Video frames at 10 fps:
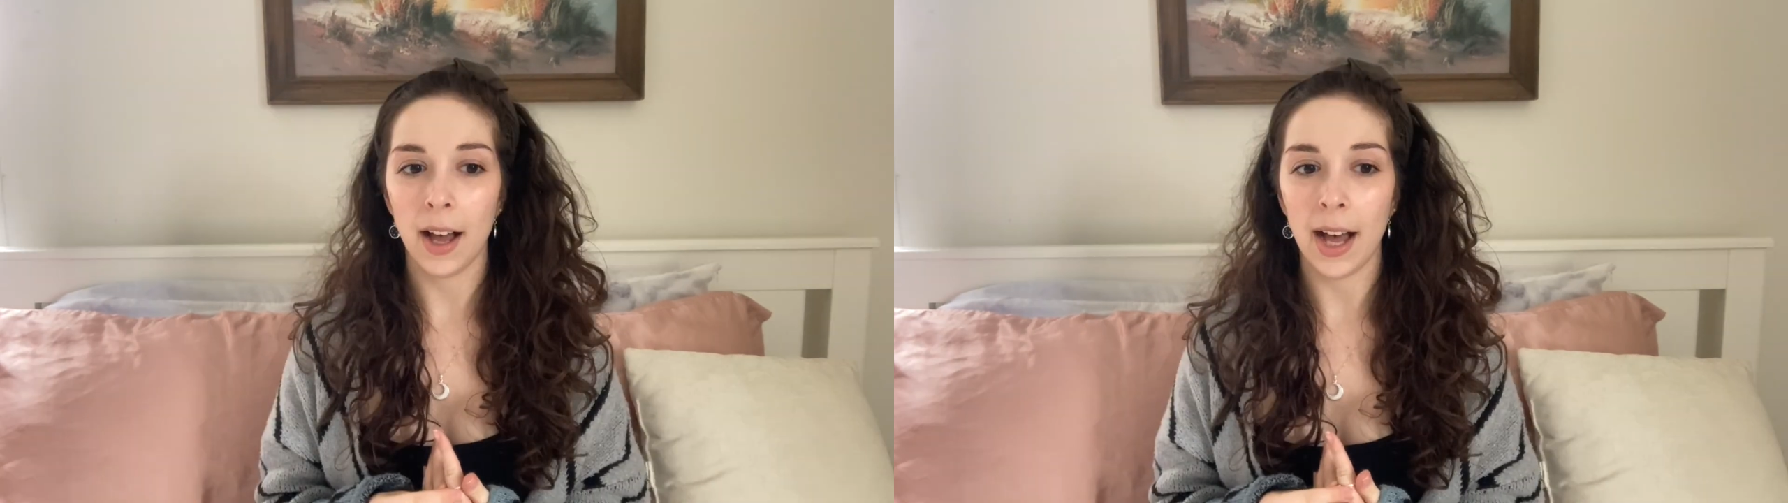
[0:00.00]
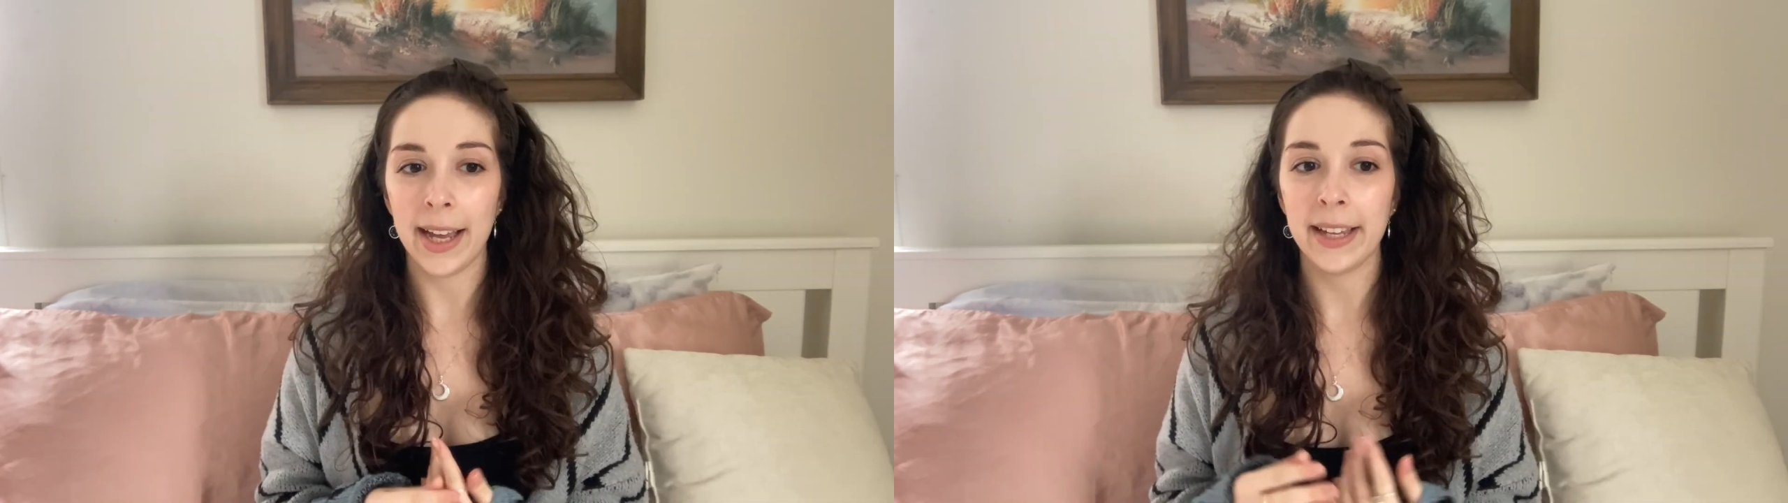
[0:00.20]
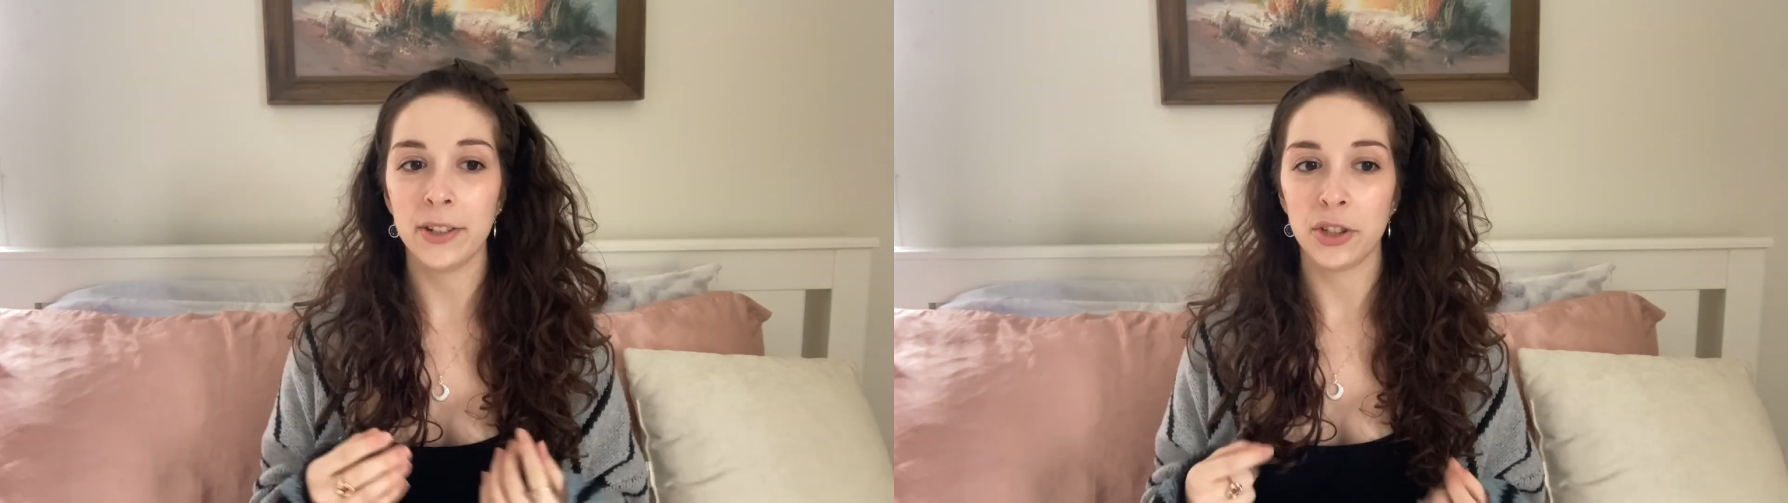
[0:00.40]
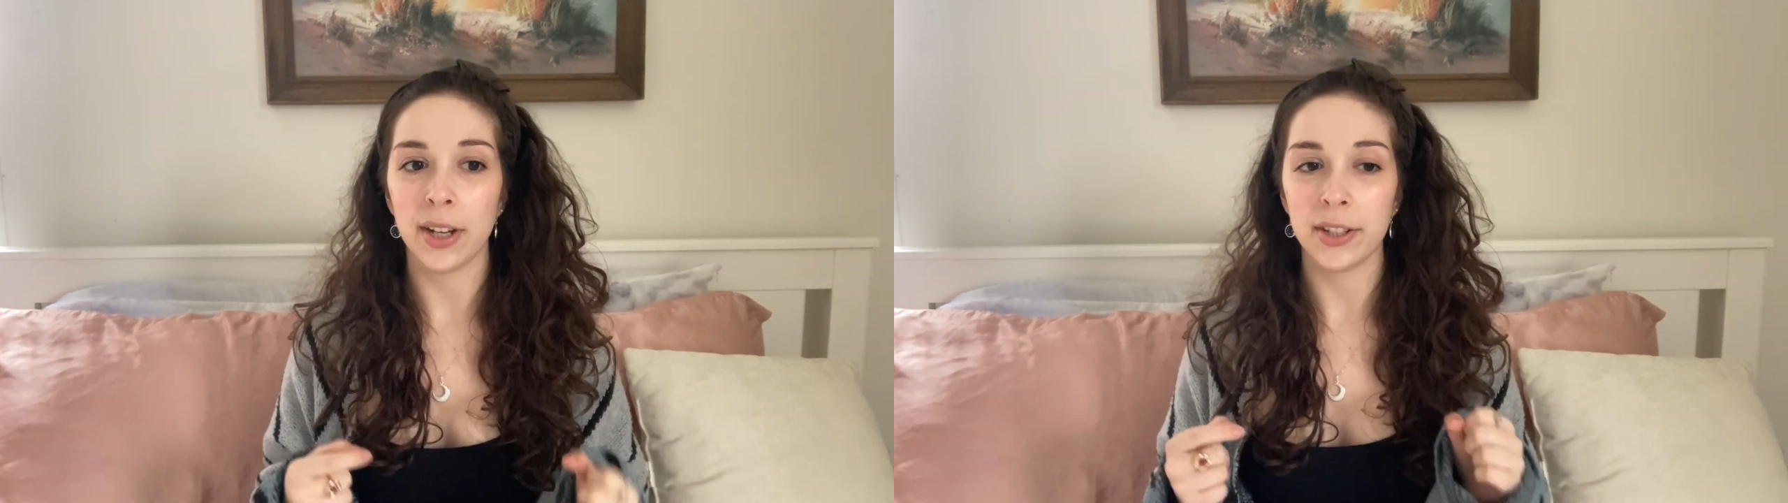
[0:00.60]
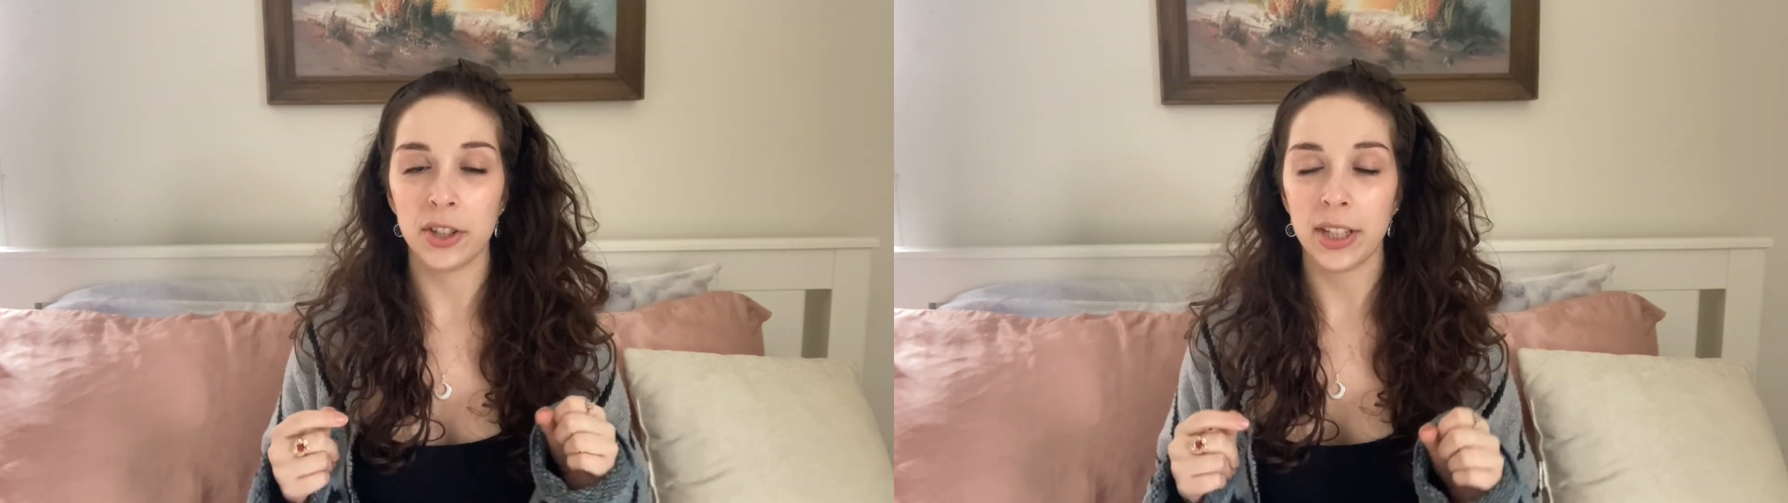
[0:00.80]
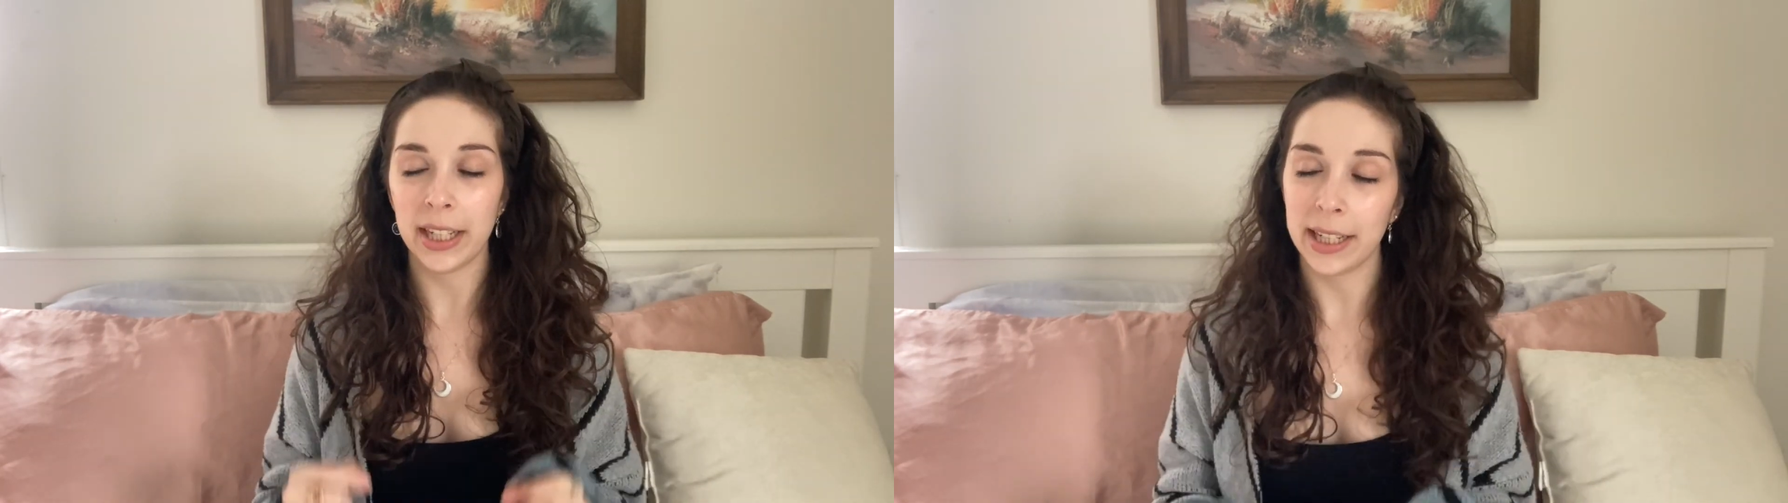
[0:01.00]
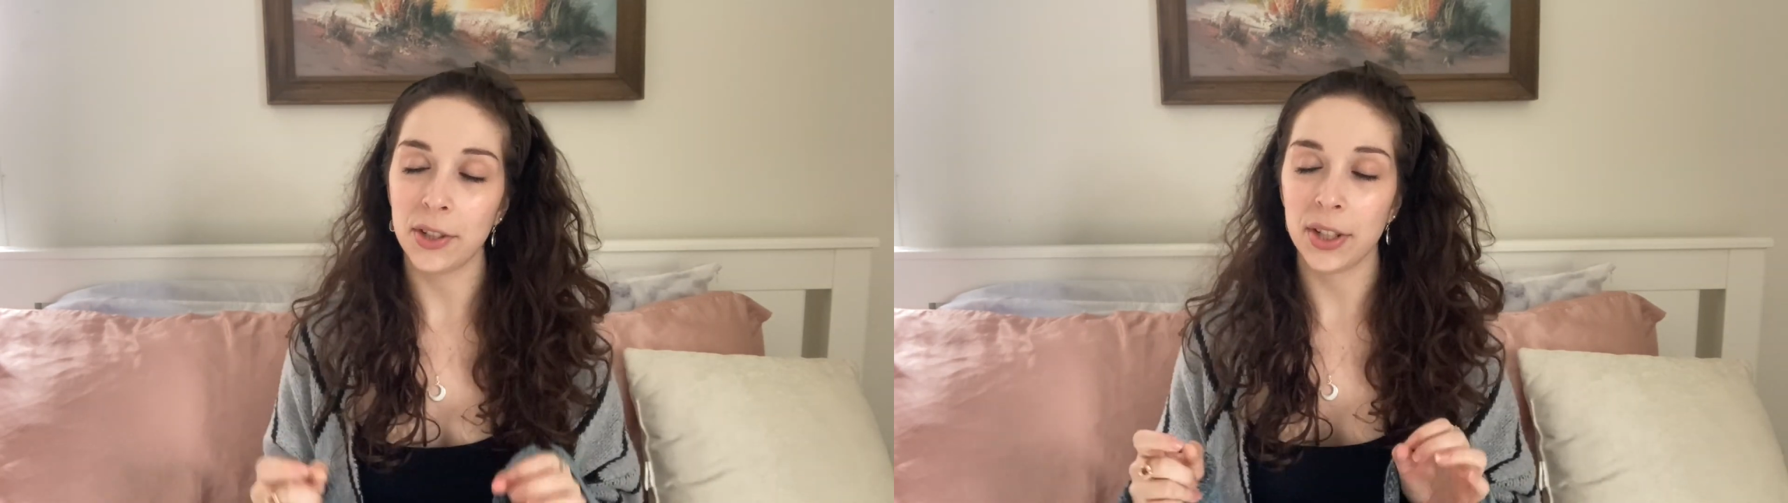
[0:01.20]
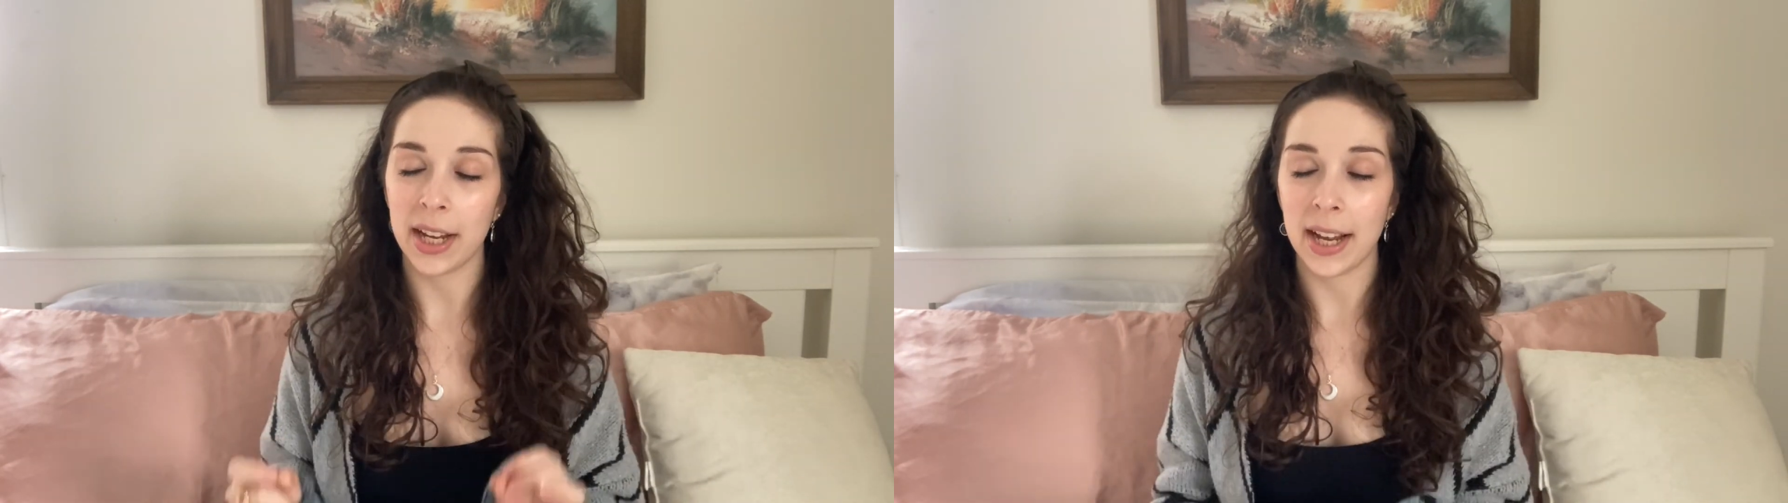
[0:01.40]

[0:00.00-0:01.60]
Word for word: I judged each and